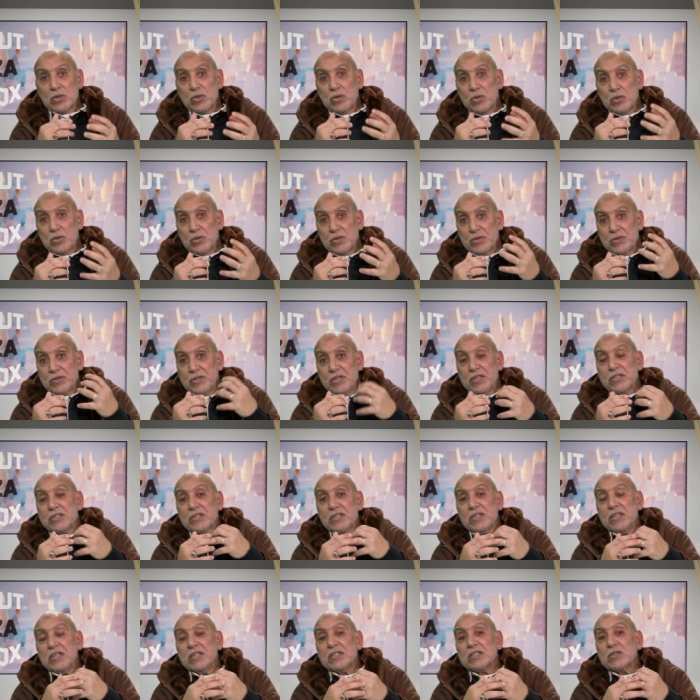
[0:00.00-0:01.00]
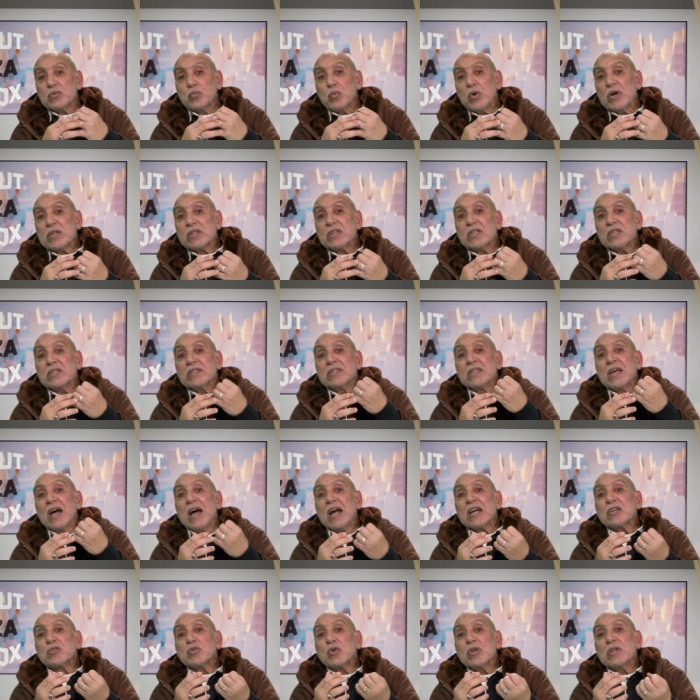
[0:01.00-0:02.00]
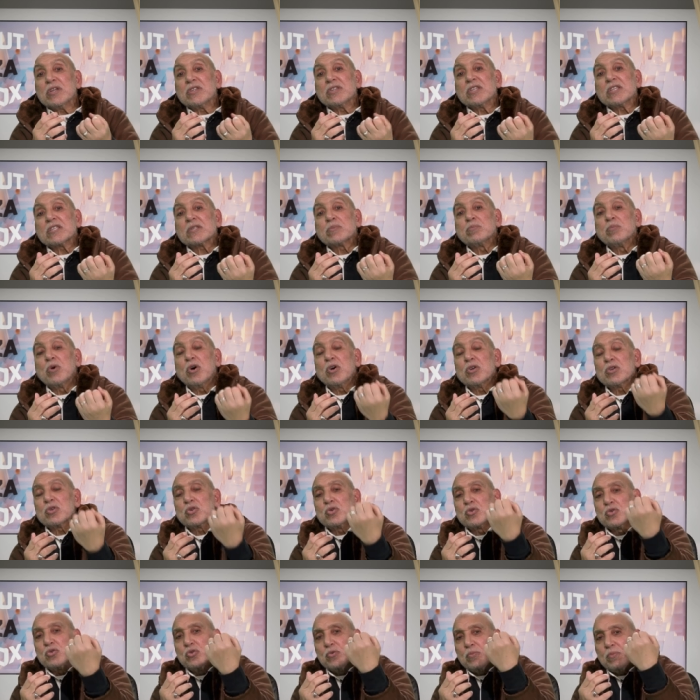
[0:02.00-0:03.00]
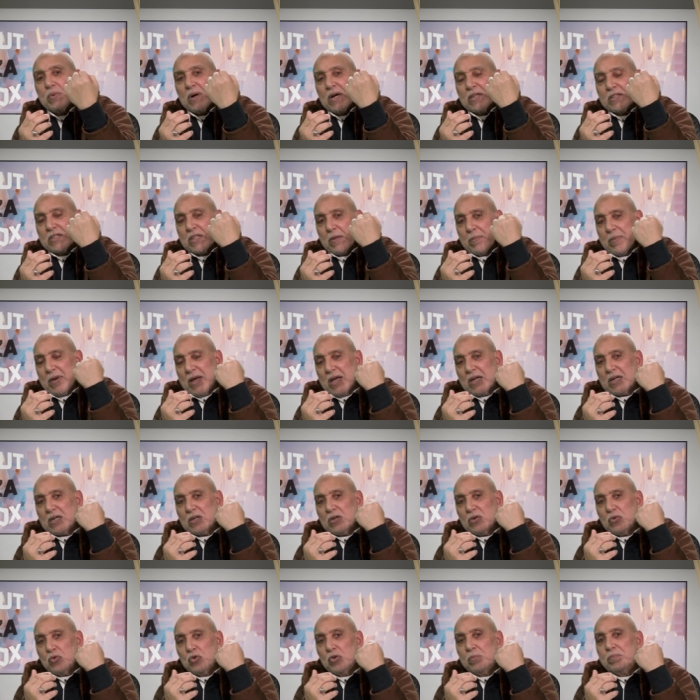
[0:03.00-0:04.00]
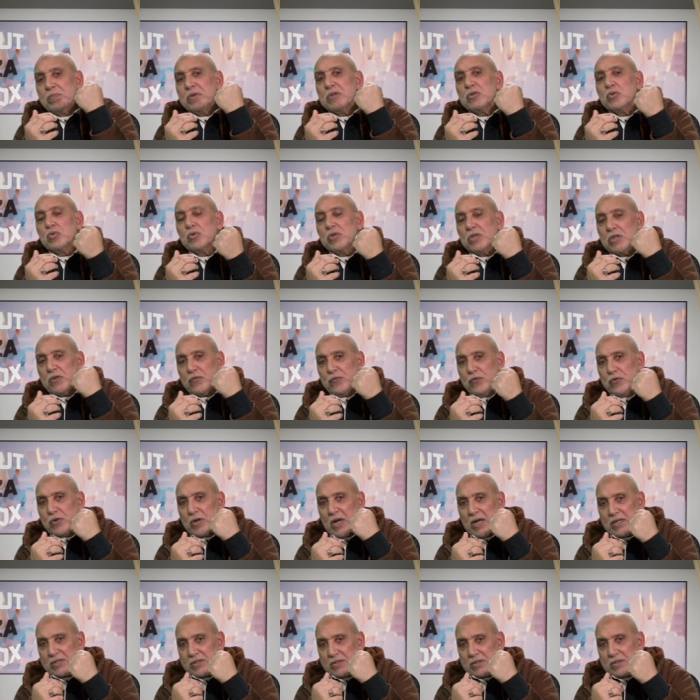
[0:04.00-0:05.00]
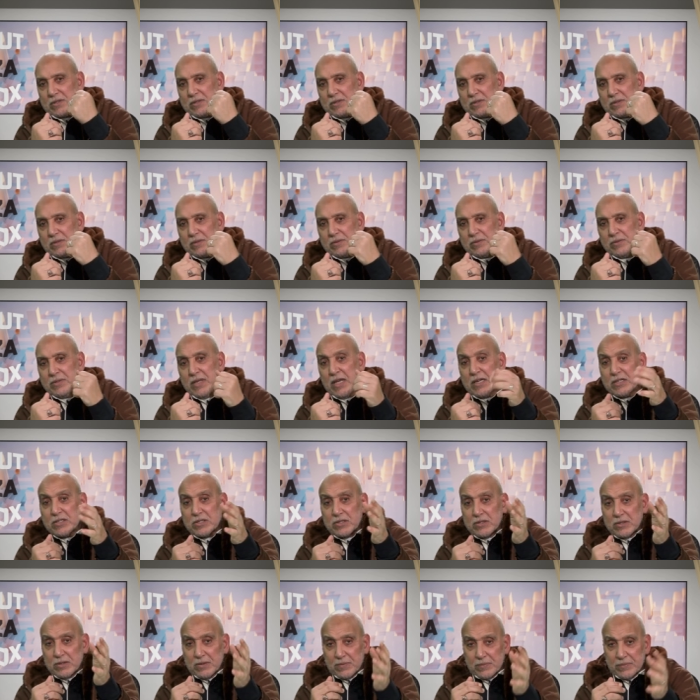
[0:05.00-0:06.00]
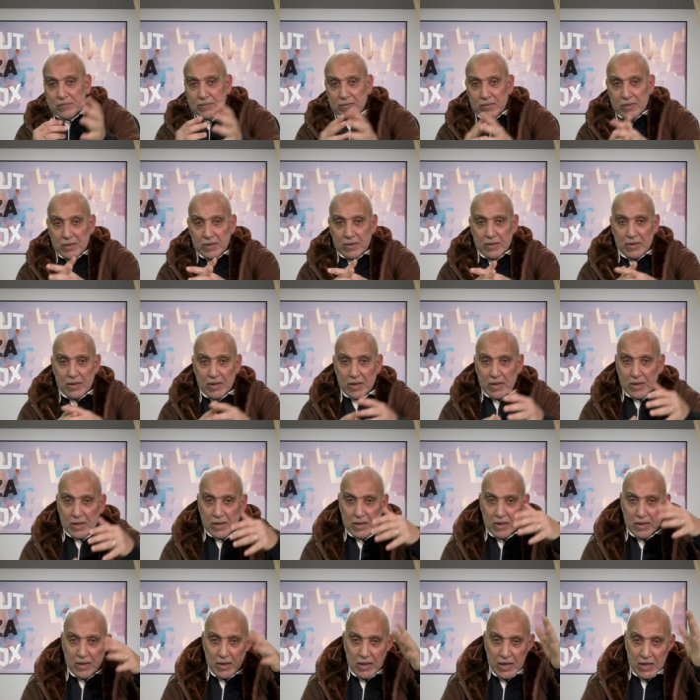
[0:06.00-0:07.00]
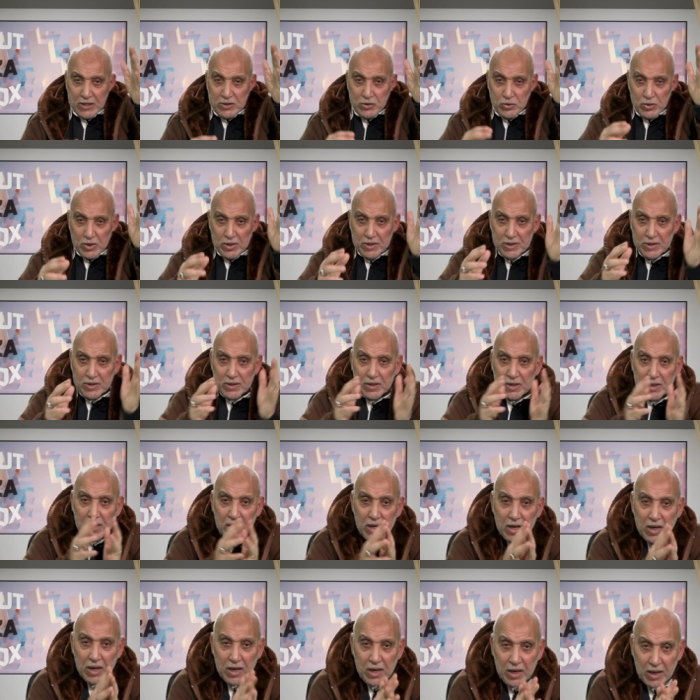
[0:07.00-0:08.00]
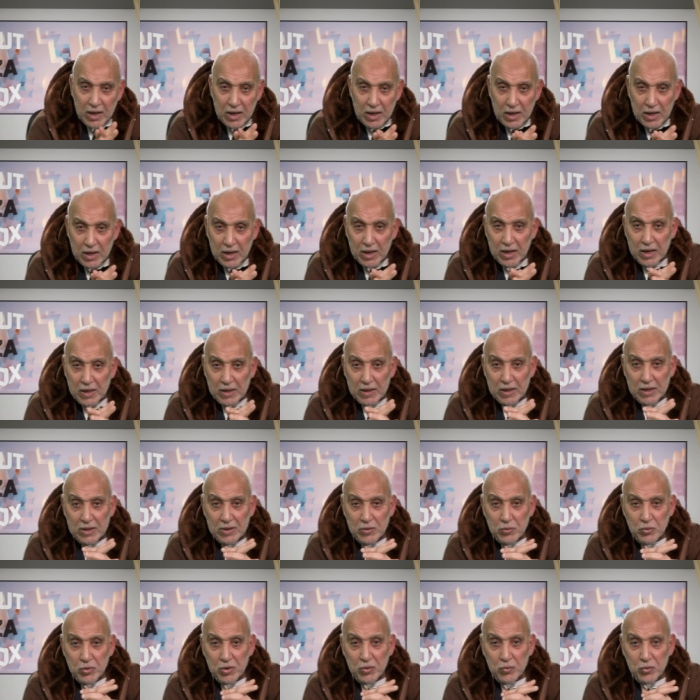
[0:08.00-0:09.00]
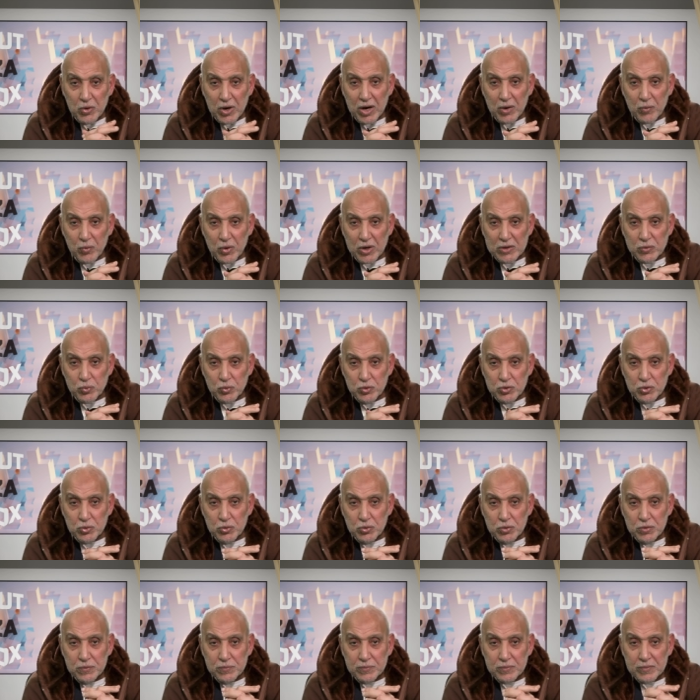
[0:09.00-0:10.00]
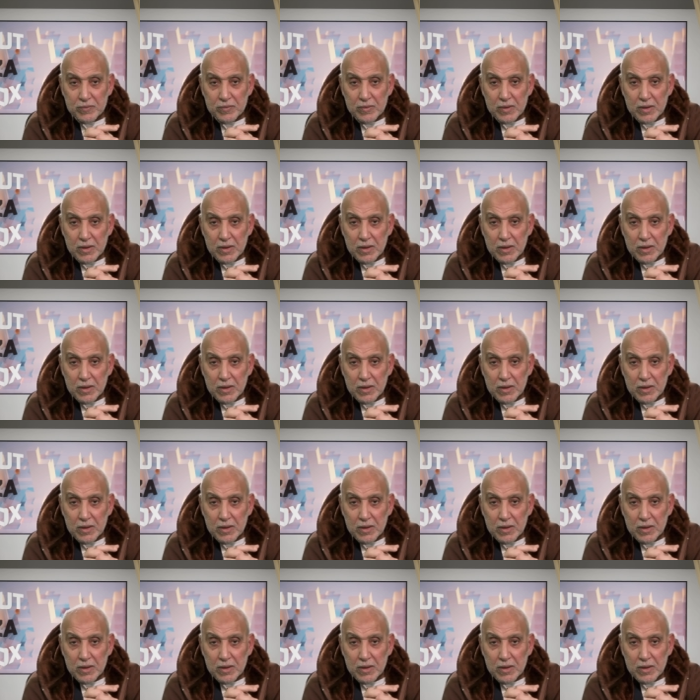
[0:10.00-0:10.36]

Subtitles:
So this is what the actually the small group at the back will be doing for us. Next, actually, what we do?